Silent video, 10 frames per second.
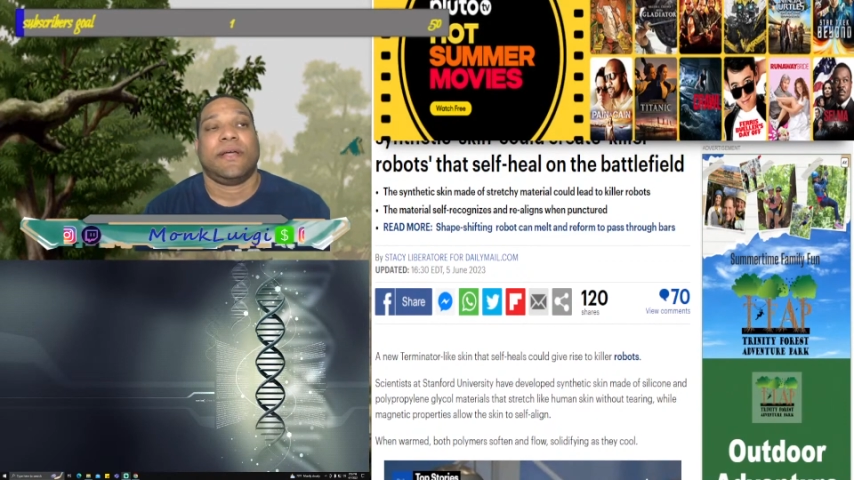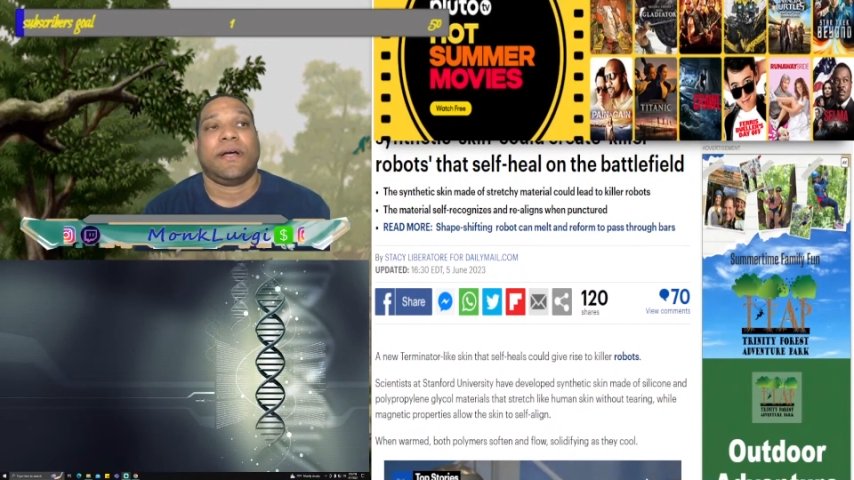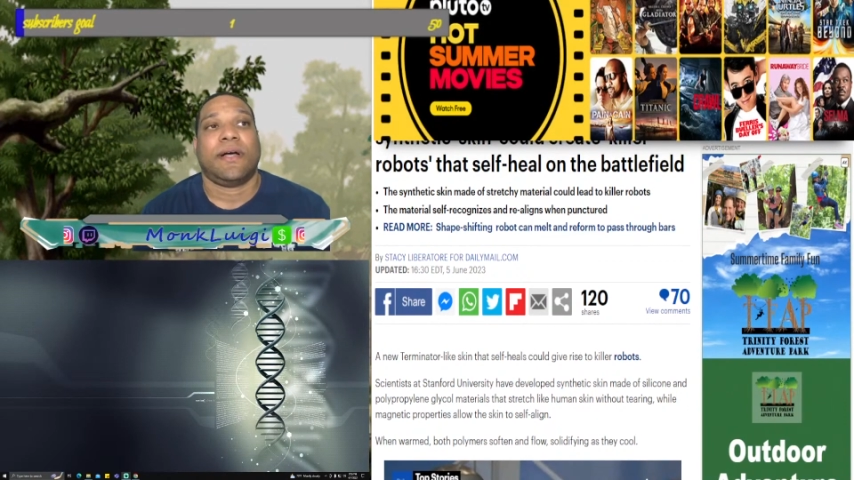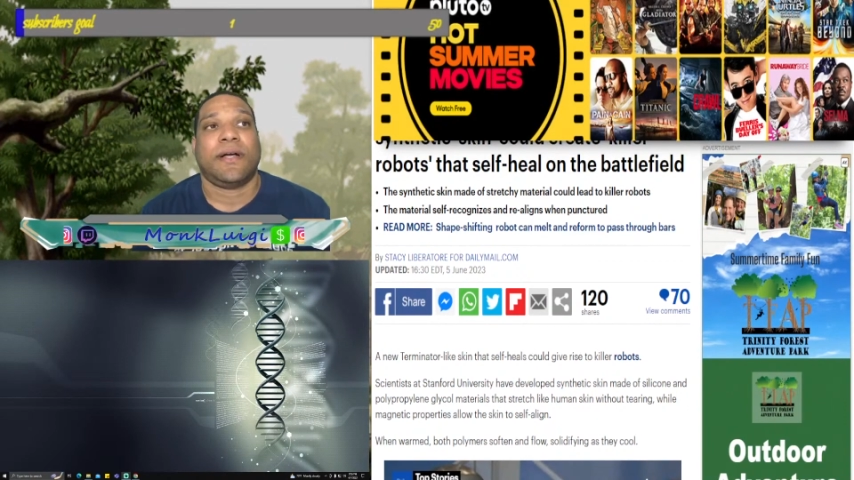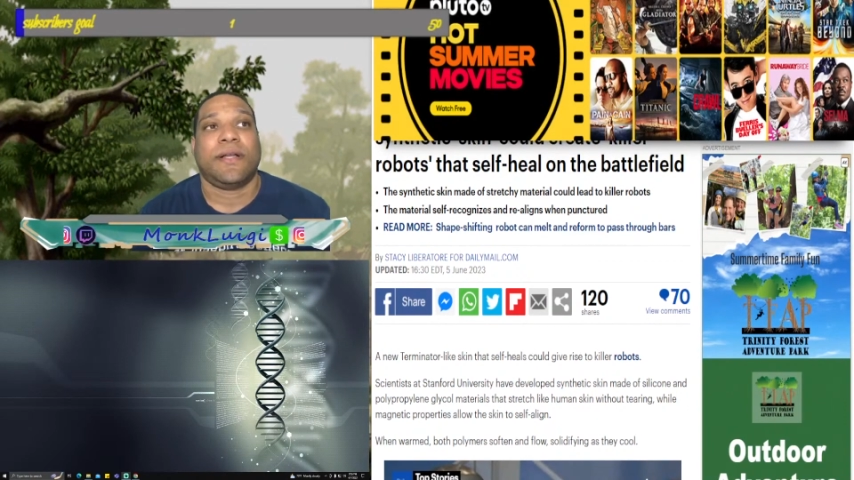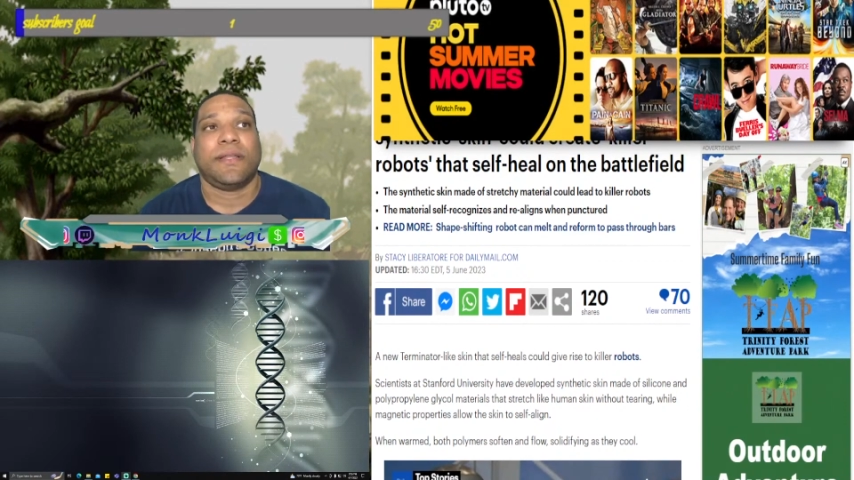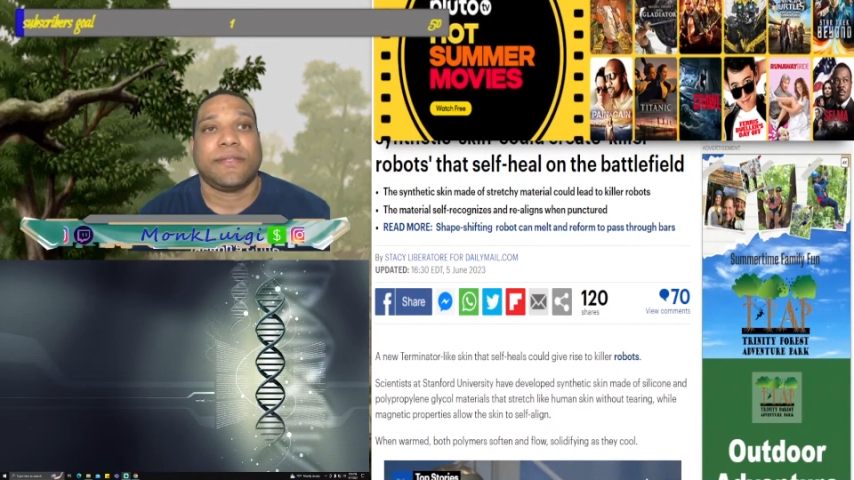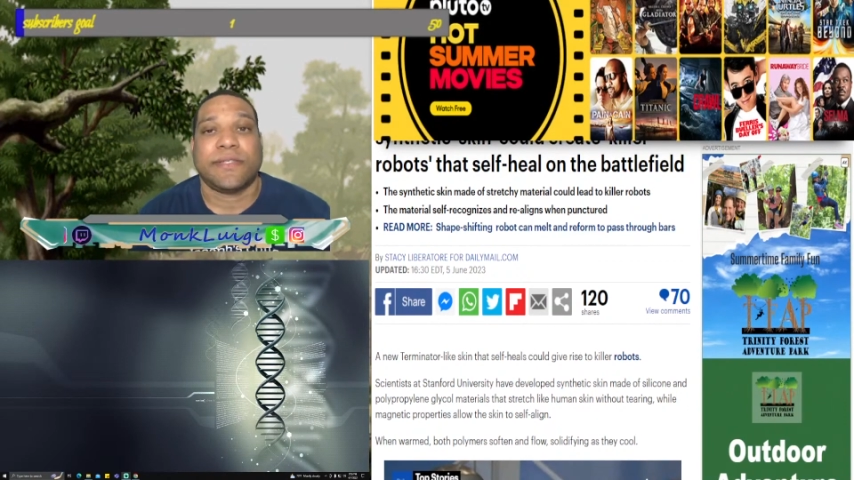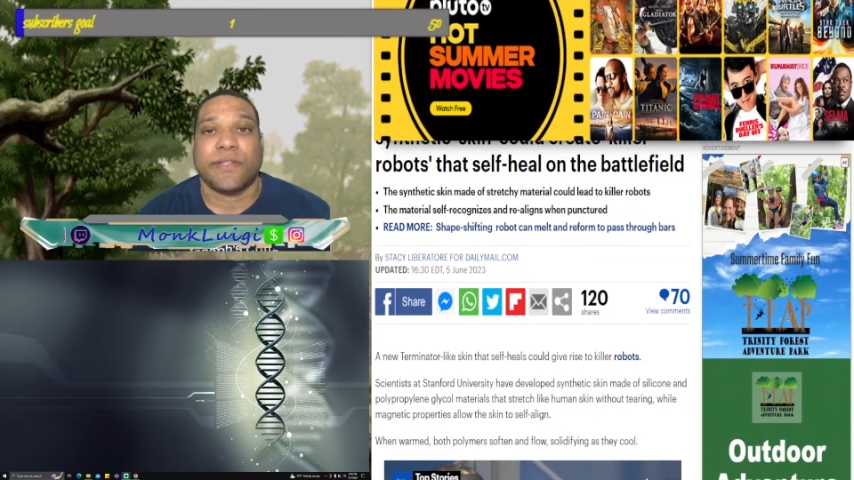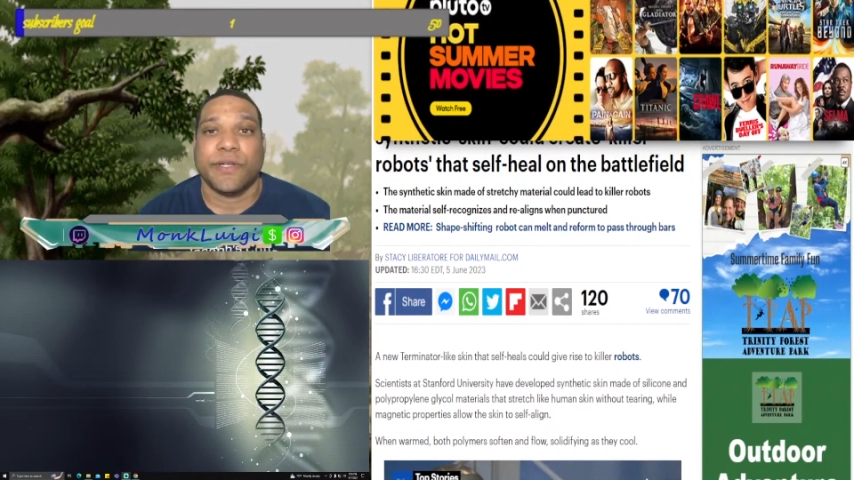
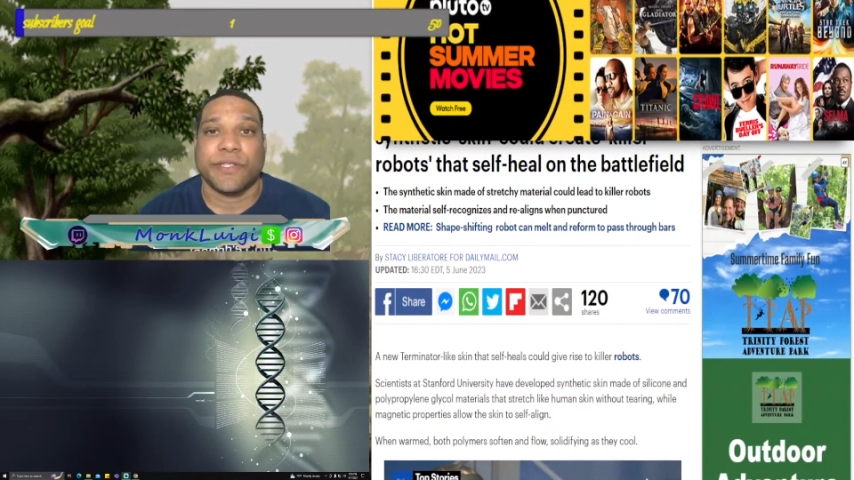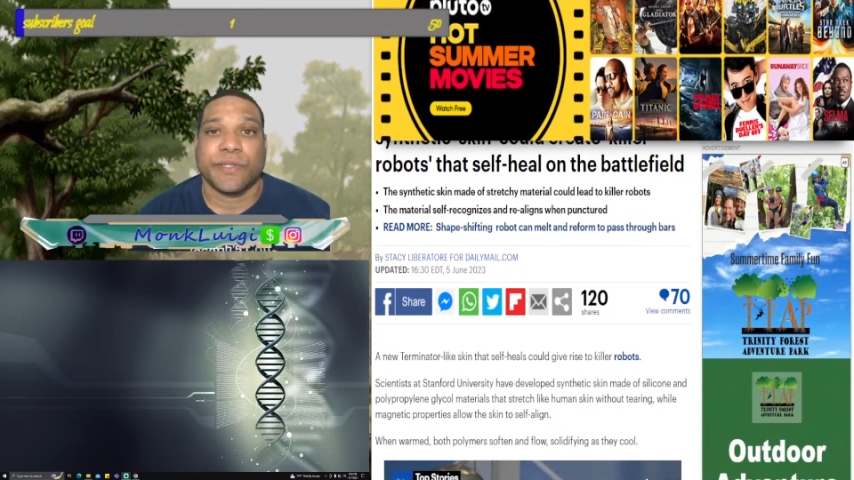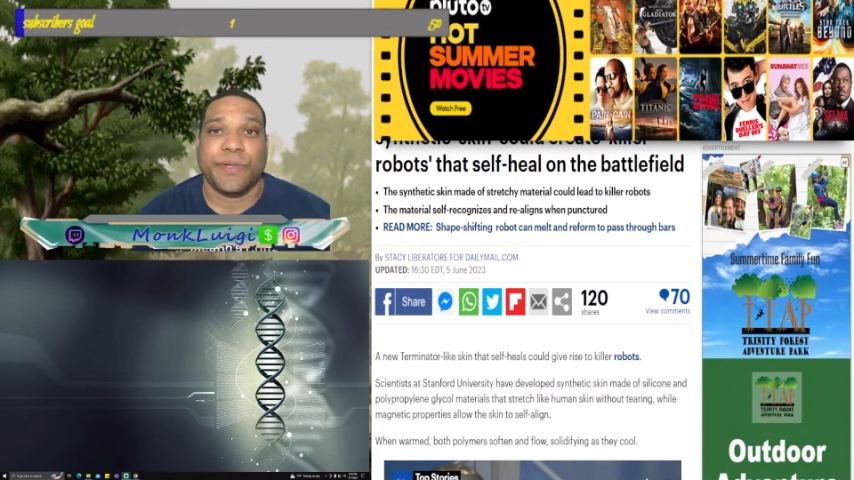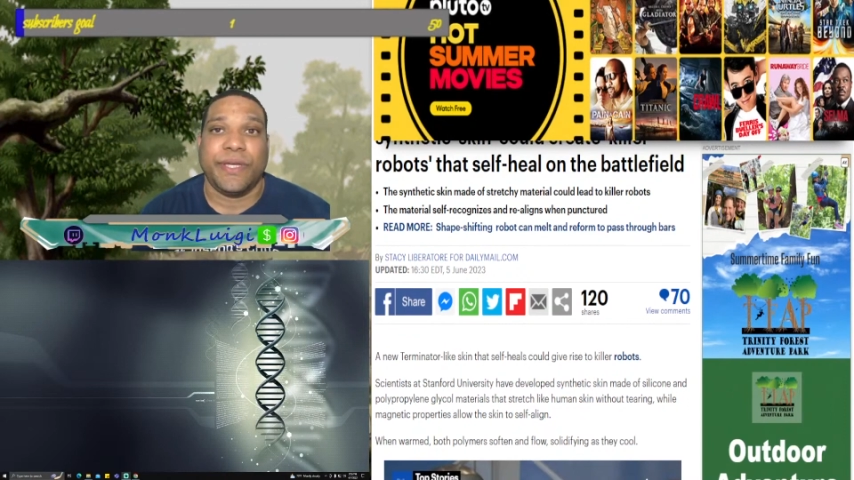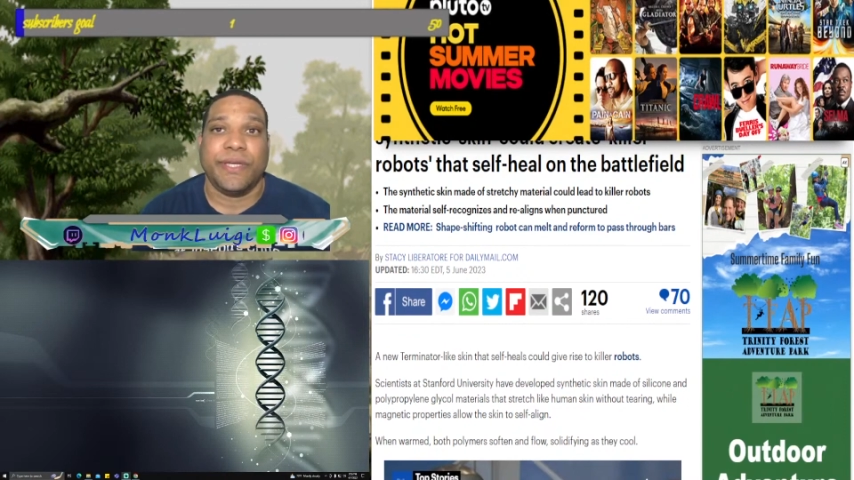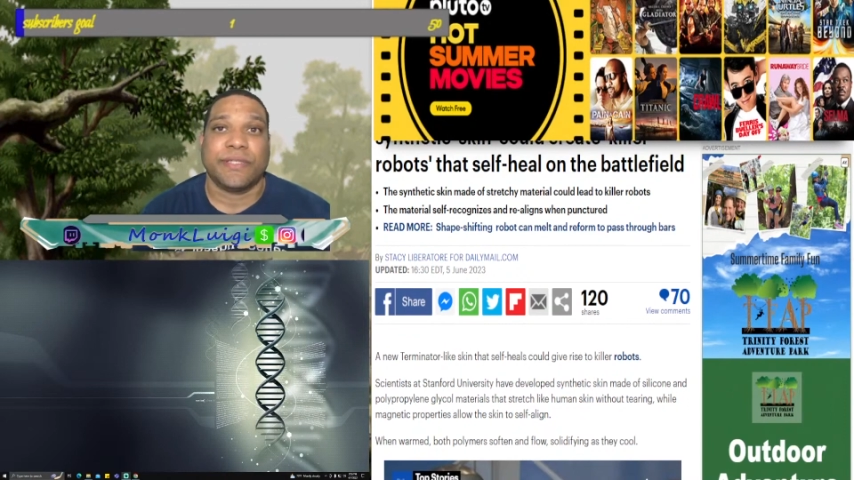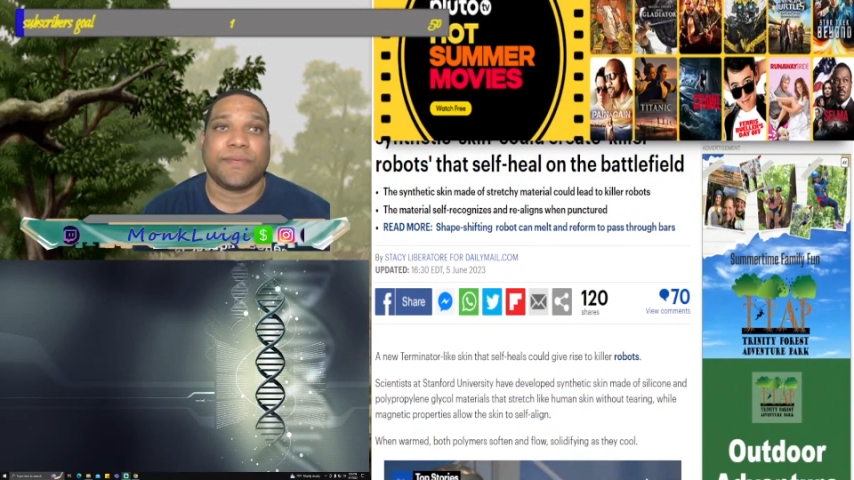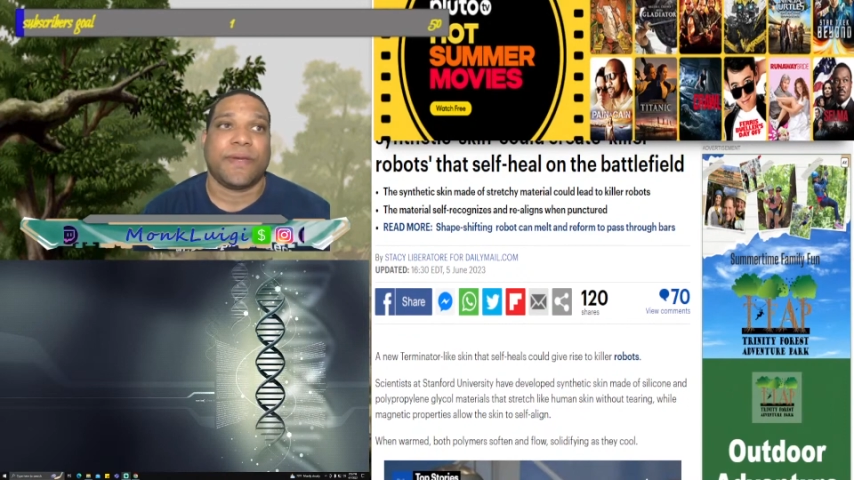surgeries